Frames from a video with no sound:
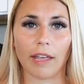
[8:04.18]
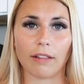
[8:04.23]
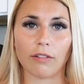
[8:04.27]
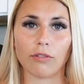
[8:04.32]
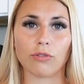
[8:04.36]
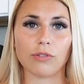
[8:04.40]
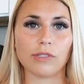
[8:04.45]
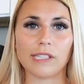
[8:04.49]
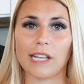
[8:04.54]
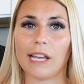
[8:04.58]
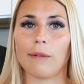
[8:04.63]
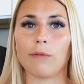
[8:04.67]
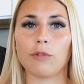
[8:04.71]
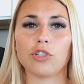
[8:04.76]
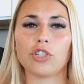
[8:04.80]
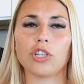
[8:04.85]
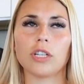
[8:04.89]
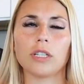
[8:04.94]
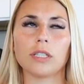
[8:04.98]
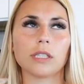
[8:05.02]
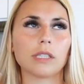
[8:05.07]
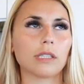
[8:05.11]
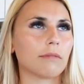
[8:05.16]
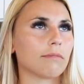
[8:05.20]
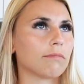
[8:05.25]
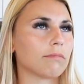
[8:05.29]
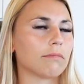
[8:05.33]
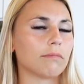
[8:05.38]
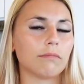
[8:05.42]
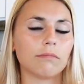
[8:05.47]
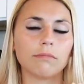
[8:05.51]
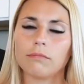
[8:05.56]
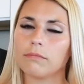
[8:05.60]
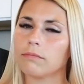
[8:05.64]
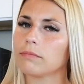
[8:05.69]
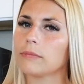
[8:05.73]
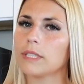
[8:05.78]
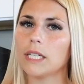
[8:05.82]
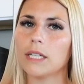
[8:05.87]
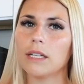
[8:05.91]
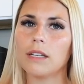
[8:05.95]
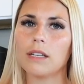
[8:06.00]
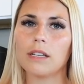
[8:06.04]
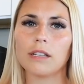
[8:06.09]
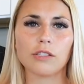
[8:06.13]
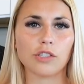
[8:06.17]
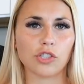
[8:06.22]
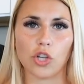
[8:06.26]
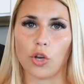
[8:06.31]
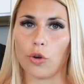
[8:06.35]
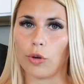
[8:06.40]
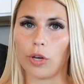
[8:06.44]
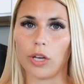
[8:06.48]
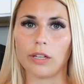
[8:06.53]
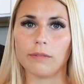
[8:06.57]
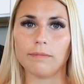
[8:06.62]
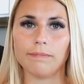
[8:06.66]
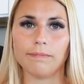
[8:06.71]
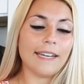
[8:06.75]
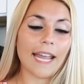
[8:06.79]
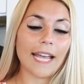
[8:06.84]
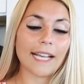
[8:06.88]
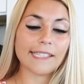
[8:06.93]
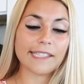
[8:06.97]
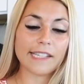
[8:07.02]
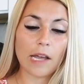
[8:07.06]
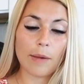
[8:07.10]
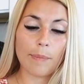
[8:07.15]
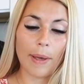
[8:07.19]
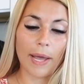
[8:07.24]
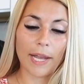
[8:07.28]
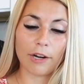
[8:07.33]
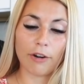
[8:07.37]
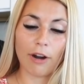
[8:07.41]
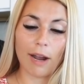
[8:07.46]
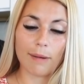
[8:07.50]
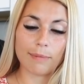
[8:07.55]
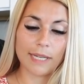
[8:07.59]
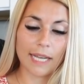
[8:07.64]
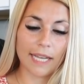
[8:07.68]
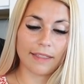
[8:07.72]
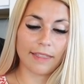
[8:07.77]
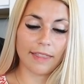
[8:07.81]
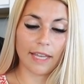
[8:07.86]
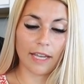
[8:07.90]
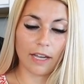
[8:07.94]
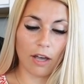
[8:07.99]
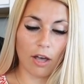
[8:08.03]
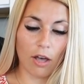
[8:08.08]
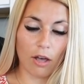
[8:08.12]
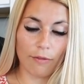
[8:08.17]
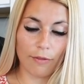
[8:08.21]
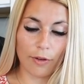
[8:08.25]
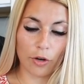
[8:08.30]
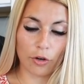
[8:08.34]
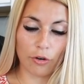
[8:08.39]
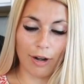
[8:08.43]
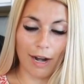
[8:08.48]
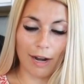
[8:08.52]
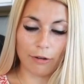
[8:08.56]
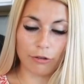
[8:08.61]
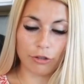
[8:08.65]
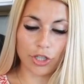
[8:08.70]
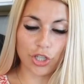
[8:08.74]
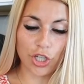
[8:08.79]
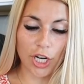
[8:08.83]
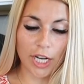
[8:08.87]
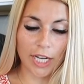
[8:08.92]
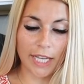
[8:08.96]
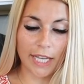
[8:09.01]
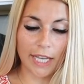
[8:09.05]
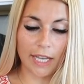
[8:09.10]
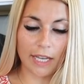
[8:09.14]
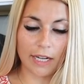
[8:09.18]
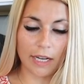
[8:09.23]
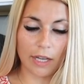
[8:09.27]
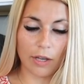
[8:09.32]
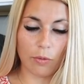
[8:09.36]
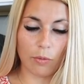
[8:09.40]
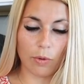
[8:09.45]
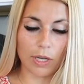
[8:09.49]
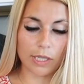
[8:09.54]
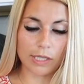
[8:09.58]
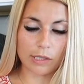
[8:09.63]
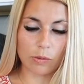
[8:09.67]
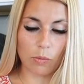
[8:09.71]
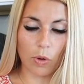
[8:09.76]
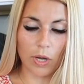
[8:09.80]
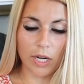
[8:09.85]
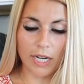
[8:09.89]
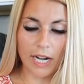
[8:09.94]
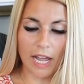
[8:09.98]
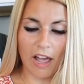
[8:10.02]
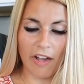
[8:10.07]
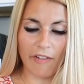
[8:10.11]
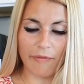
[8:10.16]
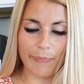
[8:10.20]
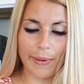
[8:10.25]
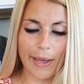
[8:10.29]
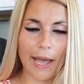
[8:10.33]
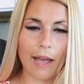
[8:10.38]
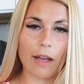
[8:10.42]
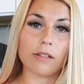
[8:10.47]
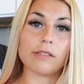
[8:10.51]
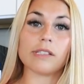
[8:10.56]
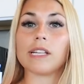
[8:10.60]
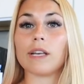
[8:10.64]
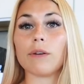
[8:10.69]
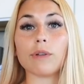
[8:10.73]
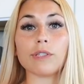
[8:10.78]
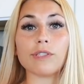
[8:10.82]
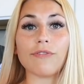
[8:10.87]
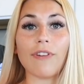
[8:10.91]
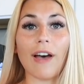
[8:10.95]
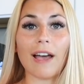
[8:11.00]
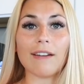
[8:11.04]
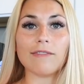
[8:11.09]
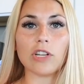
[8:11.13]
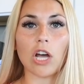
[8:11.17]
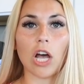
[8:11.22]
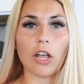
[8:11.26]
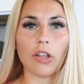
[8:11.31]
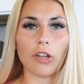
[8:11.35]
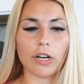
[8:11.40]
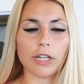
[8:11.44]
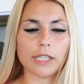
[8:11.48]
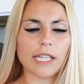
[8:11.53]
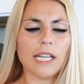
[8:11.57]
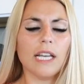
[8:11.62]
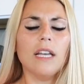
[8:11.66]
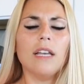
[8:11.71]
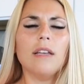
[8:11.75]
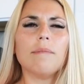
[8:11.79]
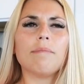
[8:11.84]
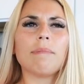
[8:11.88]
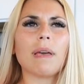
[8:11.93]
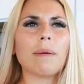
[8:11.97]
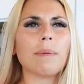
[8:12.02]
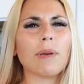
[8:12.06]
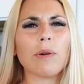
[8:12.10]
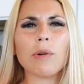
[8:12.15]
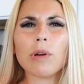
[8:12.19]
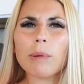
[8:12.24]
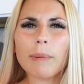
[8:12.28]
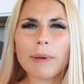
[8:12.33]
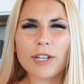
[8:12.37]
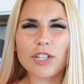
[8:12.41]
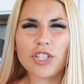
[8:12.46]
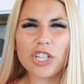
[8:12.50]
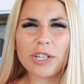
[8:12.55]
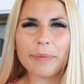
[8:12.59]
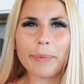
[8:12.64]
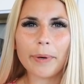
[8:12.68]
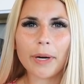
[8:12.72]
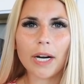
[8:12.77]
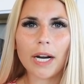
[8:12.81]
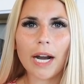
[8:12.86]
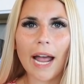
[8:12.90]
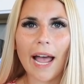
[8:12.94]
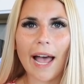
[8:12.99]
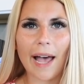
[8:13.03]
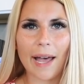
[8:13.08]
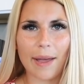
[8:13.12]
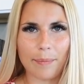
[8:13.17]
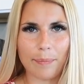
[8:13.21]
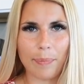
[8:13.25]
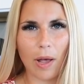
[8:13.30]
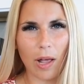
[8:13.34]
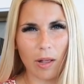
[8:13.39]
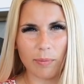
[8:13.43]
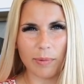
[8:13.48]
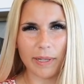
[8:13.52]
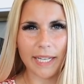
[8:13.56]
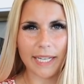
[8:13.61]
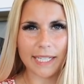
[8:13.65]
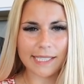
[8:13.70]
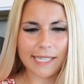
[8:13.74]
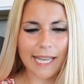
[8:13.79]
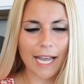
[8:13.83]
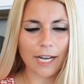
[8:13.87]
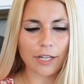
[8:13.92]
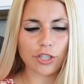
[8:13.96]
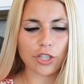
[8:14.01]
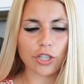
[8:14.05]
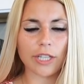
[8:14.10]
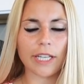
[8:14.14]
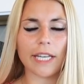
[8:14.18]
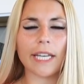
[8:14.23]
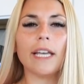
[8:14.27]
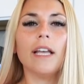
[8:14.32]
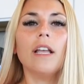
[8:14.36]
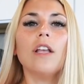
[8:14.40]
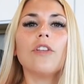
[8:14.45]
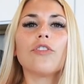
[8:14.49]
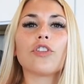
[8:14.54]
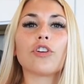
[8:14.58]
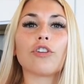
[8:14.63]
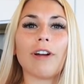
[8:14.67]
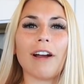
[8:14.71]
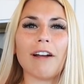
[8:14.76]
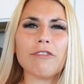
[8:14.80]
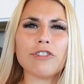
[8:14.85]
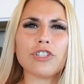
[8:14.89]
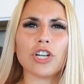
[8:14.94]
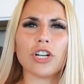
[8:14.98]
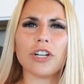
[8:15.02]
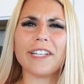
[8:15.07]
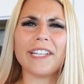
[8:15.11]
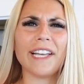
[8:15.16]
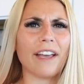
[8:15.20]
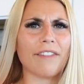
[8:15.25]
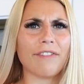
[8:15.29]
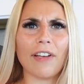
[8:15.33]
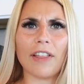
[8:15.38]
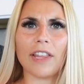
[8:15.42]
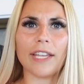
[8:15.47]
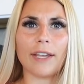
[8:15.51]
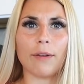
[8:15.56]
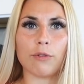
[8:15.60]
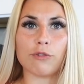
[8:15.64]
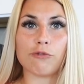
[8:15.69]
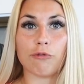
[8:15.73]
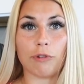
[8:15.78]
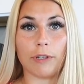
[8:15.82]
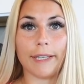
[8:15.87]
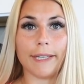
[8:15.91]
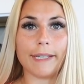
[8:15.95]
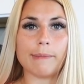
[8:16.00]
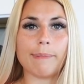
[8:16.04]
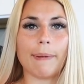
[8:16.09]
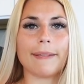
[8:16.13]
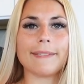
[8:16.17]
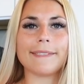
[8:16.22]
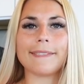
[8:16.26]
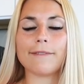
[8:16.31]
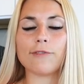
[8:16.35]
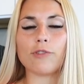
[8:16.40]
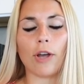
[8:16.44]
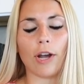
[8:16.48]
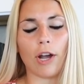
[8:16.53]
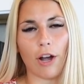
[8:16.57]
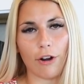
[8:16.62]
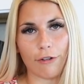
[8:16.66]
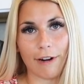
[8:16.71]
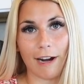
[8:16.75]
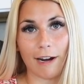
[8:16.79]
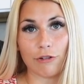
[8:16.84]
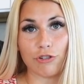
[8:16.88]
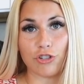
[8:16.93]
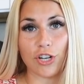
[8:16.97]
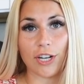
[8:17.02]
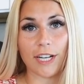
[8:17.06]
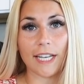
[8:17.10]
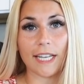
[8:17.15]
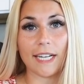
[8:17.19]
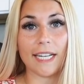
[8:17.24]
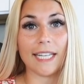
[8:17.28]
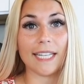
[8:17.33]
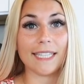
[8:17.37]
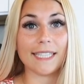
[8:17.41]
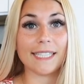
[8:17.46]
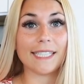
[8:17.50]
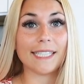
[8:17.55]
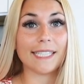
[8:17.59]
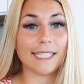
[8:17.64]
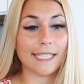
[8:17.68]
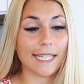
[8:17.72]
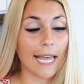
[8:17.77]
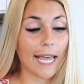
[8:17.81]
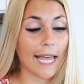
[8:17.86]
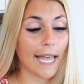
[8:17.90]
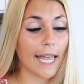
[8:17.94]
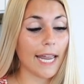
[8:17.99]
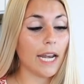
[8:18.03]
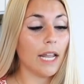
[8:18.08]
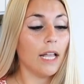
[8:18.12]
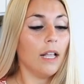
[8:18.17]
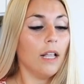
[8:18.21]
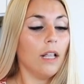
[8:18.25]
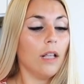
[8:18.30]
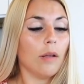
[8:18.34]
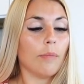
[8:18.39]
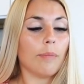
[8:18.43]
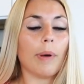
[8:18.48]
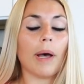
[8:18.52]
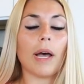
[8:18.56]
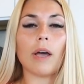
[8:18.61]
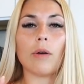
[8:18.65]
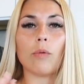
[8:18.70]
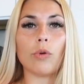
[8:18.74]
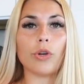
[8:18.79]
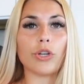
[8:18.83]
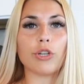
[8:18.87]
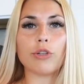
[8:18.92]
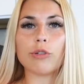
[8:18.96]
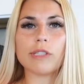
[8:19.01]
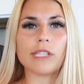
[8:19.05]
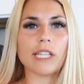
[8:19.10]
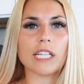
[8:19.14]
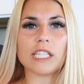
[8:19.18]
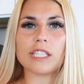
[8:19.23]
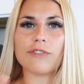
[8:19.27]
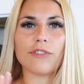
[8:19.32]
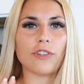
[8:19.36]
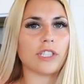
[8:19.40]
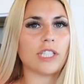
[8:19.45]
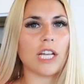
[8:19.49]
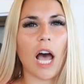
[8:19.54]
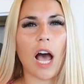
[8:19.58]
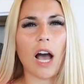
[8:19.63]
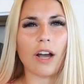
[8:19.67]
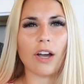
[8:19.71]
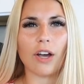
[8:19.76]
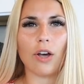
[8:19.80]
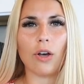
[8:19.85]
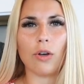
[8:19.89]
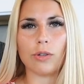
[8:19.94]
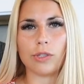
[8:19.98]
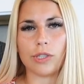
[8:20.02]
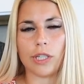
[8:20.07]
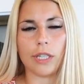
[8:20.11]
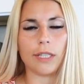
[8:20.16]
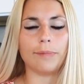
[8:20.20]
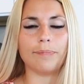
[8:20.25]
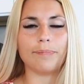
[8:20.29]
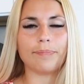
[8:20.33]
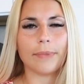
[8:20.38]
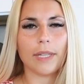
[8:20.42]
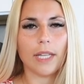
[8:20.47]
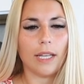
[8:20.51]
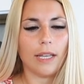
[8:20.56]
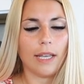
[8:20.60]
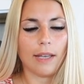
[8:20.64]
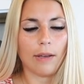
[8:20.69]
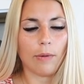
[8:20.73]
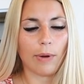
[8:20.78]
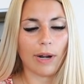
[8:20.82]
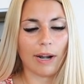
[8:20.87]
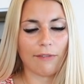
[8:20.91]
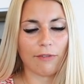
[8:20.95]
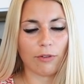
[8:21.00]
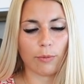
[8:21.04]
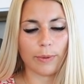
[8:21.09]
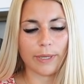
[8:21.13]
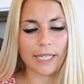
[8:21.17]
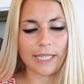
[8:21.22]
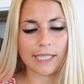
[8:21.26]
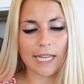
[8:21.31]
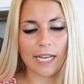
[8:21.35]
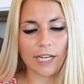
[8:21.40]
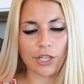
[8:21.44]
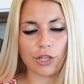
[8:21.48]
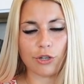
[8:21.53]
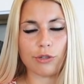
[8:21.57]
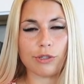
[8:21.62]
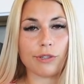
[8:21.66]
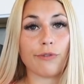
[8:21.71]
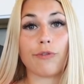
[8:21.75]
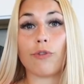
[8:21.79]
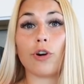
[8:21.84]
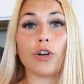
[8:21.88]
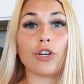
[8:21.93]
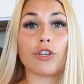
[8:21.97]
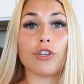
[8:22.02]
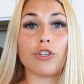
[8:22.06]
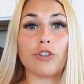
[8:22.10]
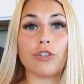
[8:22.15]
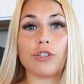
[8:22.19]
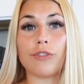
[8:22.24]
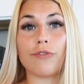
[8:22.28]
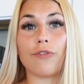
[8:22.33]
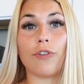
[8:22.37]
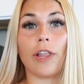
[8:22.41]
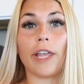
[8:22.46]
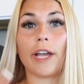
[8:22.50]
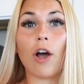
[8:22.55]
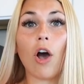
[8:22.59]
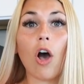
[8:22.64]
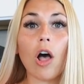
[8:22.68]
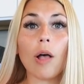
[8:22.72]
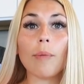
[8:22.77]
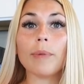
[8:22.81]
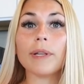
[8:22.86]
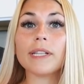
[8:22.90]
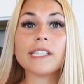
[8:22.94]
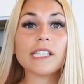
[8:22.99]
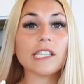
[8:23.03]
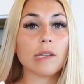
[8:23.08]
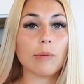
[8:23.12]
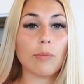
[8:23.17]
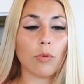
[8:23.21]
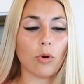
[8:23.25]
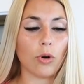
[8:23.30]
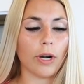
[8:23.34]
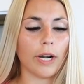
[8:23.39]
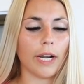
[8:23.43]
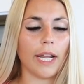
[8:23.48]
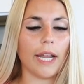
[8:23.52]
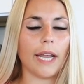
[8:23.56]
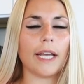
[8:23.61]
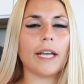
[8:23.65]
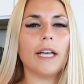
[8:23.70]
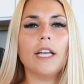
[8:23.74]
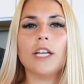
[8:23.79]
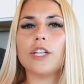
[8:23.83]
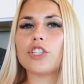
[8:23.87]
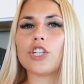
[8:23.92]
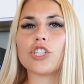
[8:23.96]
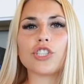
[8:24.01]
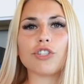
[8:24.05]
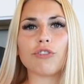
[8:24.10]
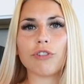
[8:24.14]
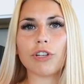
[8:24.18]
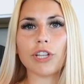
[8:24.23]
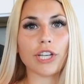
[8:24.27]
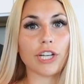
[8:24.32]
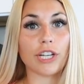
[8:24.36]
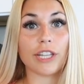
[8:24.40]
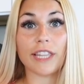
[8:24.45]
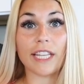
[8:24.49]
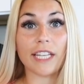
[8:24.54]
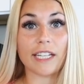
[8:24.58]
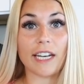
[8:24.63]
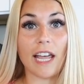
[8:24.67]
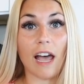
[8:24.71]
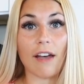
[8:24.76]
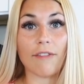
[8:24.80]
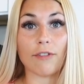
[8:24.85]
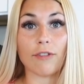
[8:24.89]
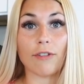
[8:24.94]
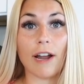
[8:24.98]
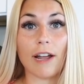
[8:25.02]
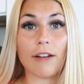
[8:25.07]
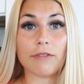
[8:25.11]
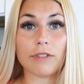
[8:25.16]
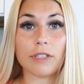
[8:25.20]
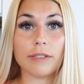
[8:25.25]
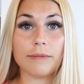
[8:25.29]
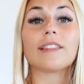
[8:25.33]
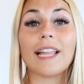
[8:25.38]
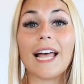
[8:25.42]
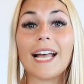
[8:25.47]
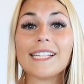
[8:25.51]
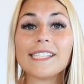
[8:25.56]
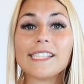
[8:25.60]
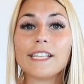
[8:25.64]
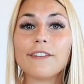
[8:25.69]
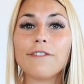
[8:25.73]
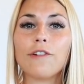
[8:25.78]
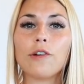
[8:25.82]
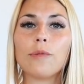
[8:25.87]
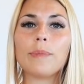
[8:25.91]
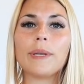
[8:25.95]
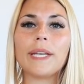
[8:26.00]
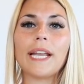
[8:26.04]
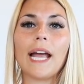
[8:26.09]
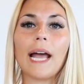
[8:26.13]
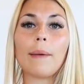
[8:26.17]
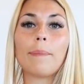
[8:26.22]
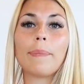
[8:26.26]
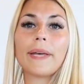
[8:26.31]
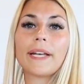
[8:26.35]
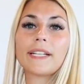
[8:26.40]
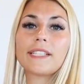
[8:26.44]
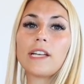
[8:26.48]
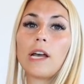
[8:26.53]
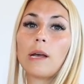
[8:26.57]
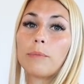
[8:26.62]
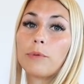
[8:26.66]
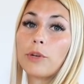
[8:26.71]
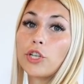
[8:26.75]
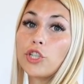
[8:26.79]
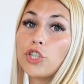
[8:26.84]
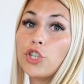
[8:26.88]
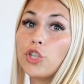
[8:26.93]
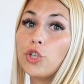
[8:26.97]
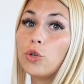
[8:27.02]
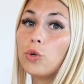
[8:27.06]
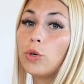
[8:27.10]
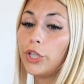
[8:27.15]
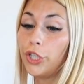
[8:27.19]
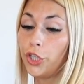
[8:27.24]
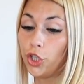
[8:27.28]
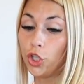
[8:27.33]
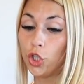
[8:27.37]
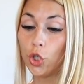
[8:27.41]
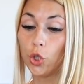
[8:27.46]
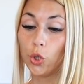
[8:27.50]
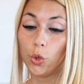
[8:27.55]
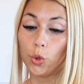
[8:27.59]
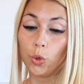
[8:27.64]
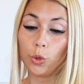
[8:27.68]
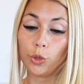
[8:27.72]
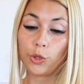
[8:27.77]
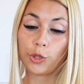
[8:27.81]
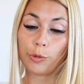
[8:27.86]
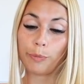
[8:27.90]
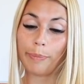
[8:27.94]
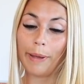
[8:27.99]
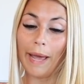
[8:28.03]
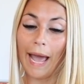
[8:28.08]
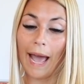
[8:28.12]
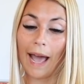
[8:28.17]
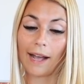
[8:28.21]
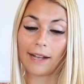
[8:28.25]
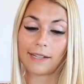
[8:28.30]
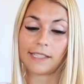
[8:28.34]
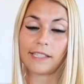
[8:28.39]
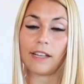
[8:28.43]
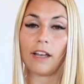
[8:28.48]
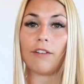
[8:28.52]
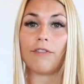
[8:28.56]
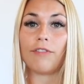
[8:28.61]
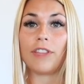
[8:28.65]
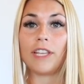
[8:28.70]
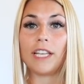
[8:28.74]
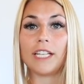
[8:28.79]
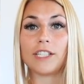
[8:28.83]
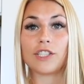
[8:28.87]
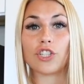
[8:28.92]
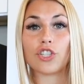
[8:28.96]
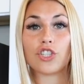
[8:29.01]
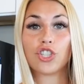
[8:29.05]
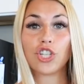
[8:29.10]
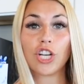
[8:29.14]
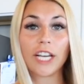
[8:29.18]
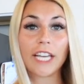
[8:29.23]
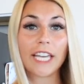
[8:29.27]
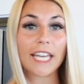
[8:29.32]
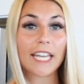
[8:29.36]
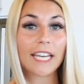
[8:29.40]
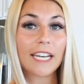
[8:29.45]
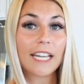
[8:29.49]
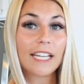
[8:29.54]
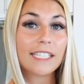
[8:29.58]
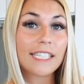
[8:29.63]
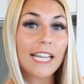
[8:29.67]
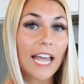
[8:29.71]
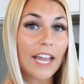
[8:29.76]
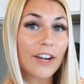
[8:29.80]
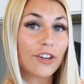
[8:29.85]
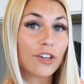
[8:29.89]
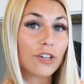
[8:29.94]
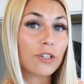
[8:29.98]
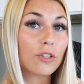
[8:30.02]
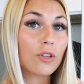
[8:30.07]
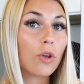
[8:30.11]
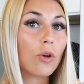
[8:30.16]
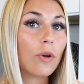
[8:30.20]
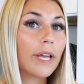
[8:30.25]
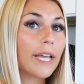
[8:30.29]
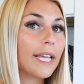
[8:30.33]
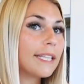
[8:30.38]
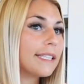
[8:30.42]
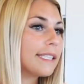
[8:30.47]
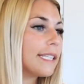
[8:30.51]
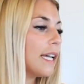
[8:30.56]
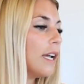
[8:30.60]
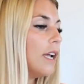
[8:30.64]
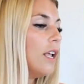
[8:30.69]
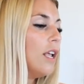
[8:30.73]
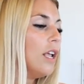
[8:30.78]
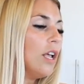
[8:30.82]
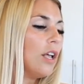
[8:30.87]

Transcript: like little sandwiches. So good. Next up, I grabbed a thing of ground chicken. It was 1.5 pounds. It was $5. Maybe it would have been cheaper at Publix, actually. The ground turkey, I felt like it was really expensive, so I got ground chicken instead. But we'll use this for tacos or whatever we decide to use it for. You can use it for like omelets in the morning. Just a really good thing to have around. Lastly for me, I picked up two huge packs of these chicken tenderloins.